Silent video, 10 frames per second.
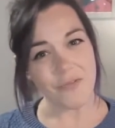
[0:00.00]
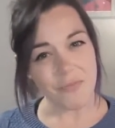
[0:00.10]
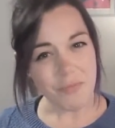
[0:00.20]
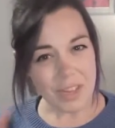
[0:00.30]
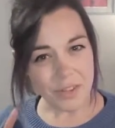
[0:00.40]

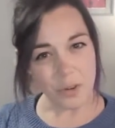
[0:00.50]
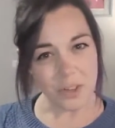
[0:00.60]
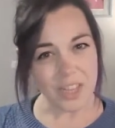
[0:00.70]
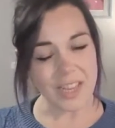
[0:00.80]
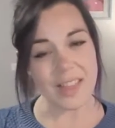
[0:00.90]

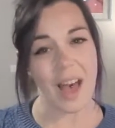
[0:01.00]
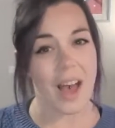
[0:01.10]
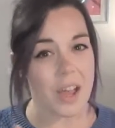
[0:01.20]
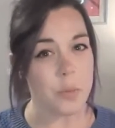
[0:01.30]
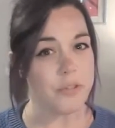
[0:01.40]
resources
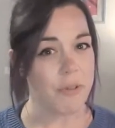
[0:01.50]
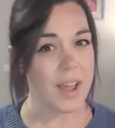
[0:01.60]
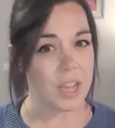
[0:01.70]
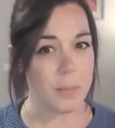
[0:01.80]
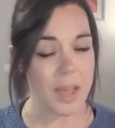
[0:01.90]
I would
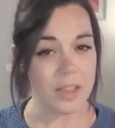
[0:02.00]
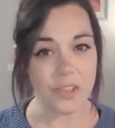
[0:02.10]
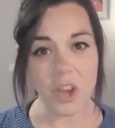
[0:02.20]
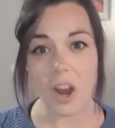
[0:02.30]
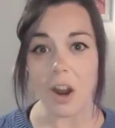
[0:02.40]
recommend
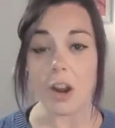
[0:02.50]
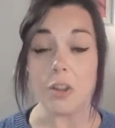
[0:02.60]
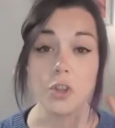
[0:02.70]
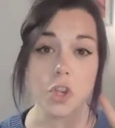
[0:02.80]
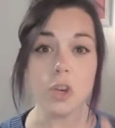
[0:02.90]
are
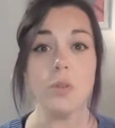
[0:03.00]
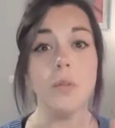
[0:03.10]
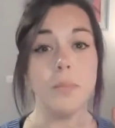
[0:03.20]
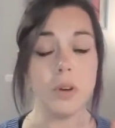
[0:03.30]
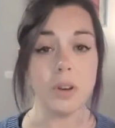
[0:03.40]
2
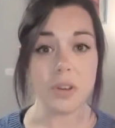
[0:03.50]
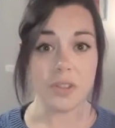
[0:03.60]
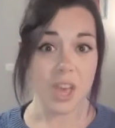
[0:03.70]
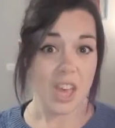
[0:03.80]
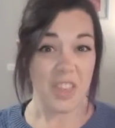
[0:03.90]
books
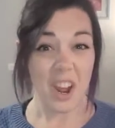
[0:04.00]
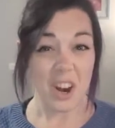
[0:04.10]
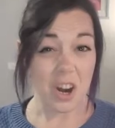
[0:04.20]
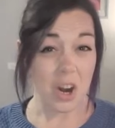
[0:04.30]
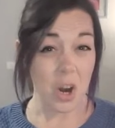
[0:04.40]
that
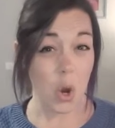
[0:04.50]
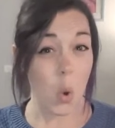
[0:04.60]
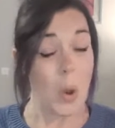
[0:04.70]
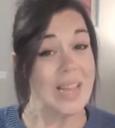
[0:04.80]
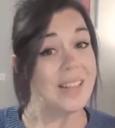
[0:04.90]
are
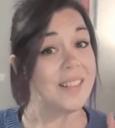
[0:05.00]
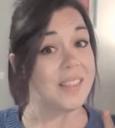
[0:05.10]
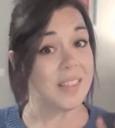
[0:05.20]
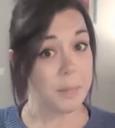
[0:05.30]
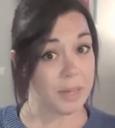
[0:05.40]
quite
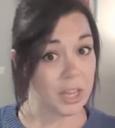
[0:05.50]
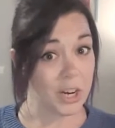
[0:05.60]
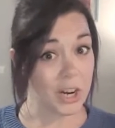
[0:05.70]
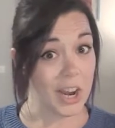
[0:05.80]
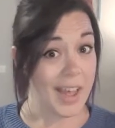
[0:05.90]

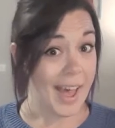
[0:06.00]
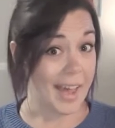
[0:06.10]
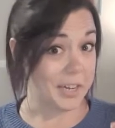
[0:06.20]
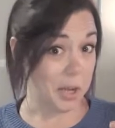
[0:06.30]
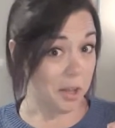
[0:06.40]
similar
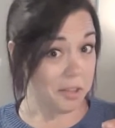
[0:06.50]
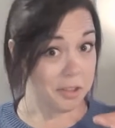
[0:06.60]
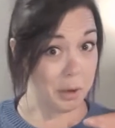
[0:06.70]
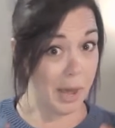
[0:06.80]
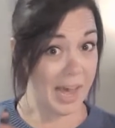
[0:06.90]
and
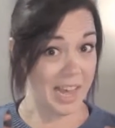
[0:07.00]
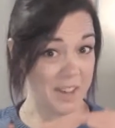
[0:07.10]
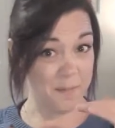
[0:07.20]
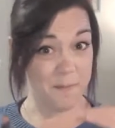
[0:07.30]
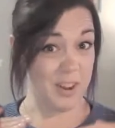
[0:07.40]
also at
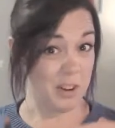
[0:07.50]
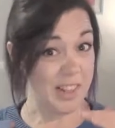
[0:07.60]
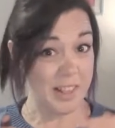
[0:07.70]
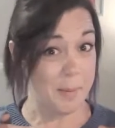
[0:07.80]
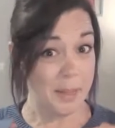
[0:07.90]
a very
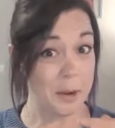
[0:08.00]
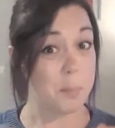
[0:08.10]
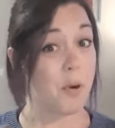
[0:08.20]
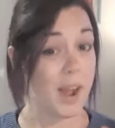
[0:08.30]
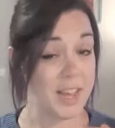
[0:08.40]
similar
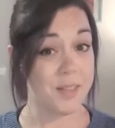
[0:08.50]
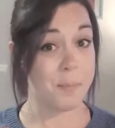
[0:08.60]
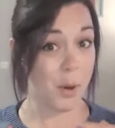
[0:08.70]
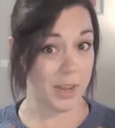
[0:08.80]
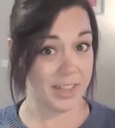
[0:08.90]
price
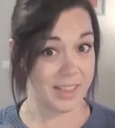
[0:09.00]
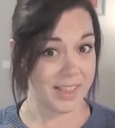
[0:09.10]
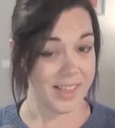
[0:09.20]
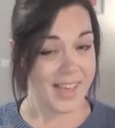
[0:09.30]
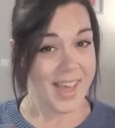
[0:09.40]
point.
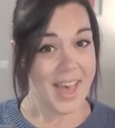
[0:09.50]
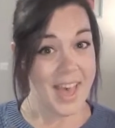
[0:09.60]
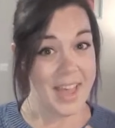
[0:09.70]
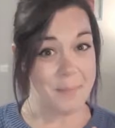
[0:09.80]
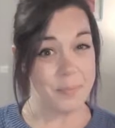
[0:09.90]

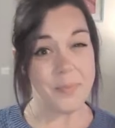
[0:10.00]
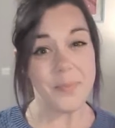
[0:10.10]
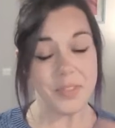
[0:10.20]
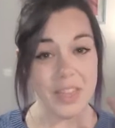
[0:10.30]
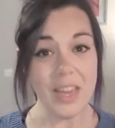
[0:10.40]

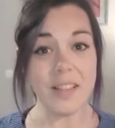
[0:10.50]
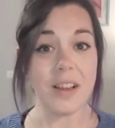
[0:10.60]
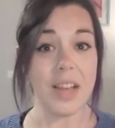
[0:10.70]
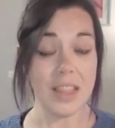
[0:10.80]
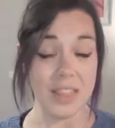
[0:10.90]

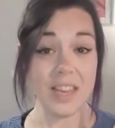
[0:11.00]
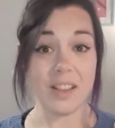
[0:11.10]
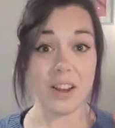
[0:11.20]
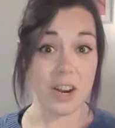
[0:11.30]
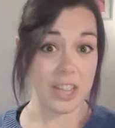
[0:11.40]
These
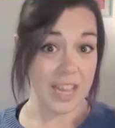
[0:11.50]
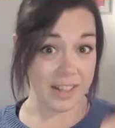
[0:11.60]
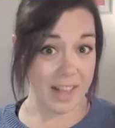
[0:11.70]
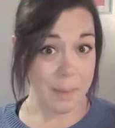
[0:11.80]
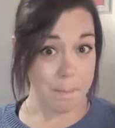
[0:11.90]
are the
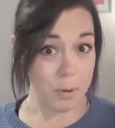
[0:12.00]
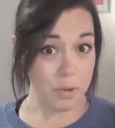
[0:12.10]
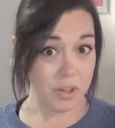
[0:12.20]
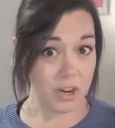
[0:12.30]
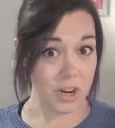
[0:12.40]
Exam
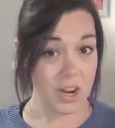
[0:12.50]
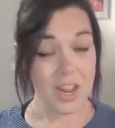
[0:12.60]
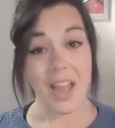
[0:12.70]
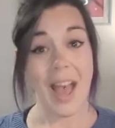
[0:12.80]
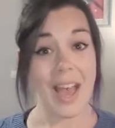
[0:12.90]
Booster
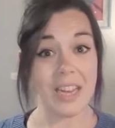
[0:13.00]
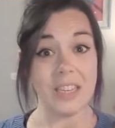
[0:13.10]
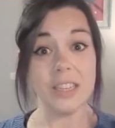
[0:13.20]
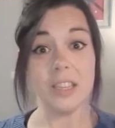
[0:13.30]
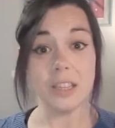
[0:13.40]

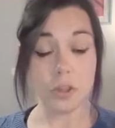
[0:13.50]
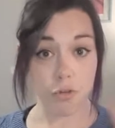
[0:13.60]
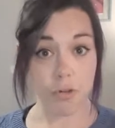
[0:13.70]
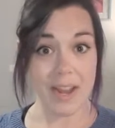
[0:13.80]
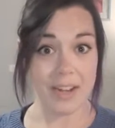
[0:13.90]
and the
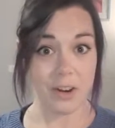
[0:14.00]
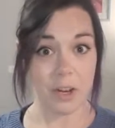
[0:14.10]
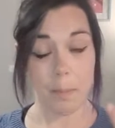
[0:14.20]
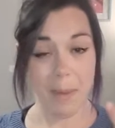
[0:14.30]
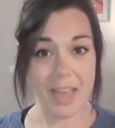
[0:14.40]
Trainer,
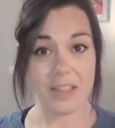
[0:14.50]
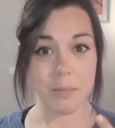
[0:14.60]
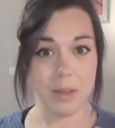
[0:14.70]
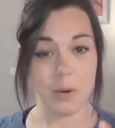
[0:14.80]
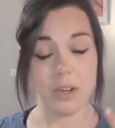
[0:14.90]
the PET
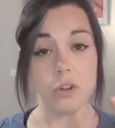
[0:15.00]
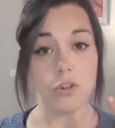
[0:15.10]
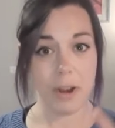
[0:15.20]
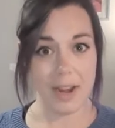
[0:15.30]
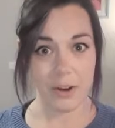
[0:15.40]
B1
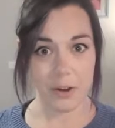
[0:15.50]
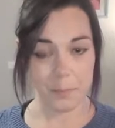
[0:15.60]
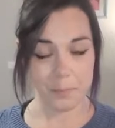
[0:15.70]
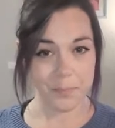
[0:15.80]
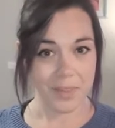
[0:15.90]
Trainer.
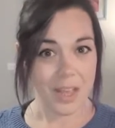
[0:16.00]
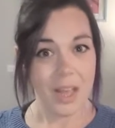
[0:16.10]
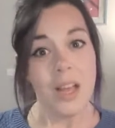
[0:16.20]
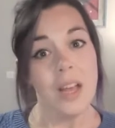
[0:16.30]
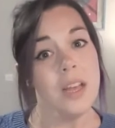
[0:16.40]

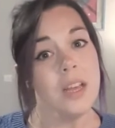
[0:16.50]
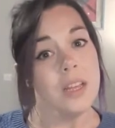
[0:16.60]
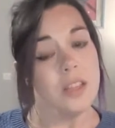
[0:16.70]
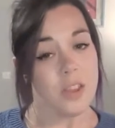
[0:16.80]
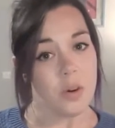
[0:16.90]

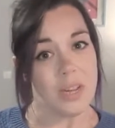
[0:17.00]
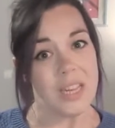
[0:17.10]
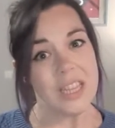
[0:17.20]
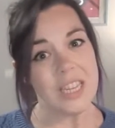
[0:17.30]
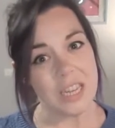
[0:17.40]
So
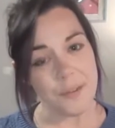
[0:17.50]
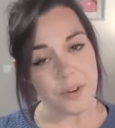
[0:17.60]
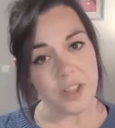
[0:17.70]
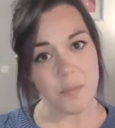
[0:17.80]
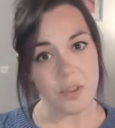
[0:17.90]
the
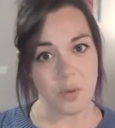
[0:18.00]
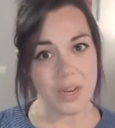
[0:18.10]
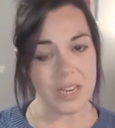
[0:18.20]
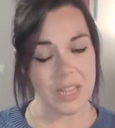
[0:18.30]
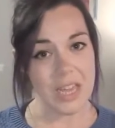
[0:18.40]
difference
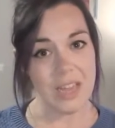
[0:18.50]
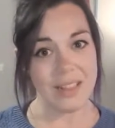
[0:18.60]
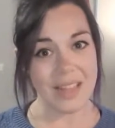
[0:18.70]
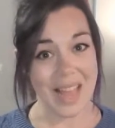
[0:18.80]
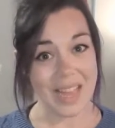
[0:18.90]
between
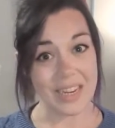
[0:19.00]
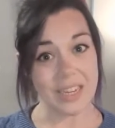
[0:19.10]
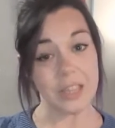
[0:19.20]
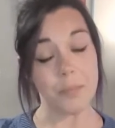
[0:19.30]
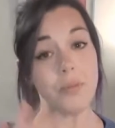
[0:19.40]
these and
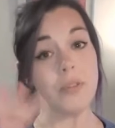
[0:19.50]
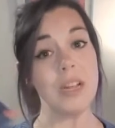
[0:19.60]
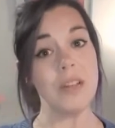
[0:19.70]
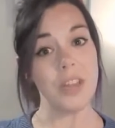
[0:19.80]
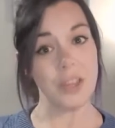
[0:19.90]
the
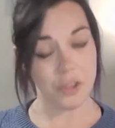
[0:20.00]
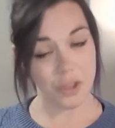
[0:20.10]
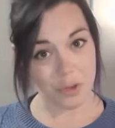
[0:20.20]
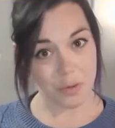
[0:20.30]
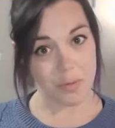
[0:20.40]
previous
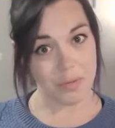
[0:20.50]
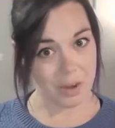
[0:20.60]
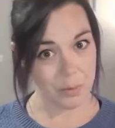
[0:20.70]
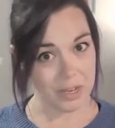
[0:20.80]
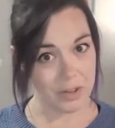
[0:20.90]
2 that
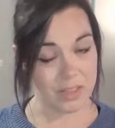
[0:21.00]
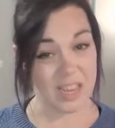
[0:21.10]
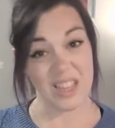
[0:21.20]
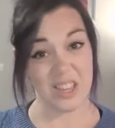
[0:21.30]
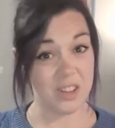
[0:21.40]
we looked
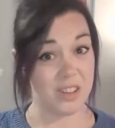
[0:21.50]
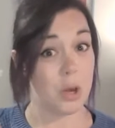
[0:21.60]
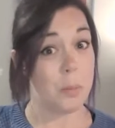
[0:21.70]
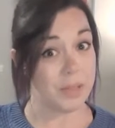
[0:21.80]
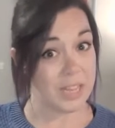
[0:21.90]
at, the
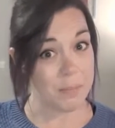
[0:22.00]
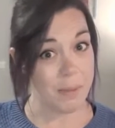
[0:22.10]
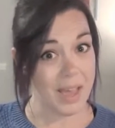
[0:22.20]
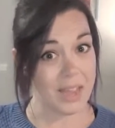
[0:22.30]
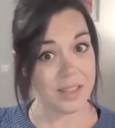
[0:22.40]
complete
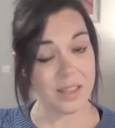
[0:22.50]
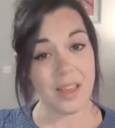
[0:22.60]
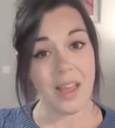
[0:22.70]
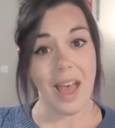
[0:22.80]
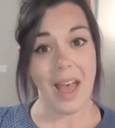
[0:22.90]
PET
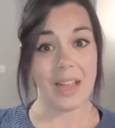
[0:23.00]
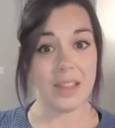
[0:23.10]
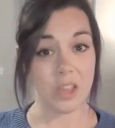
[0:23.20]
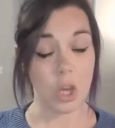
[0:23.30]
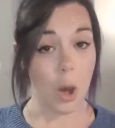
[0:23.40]
and
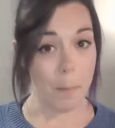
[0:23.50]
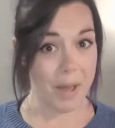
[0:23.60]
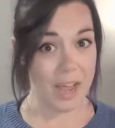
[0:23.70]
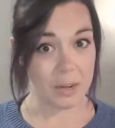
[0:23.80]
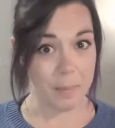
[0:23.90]
the
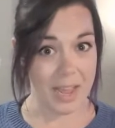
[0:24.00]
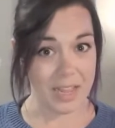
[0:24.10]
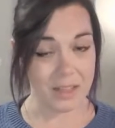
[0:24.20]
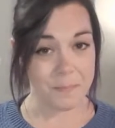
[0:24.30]
compact PET,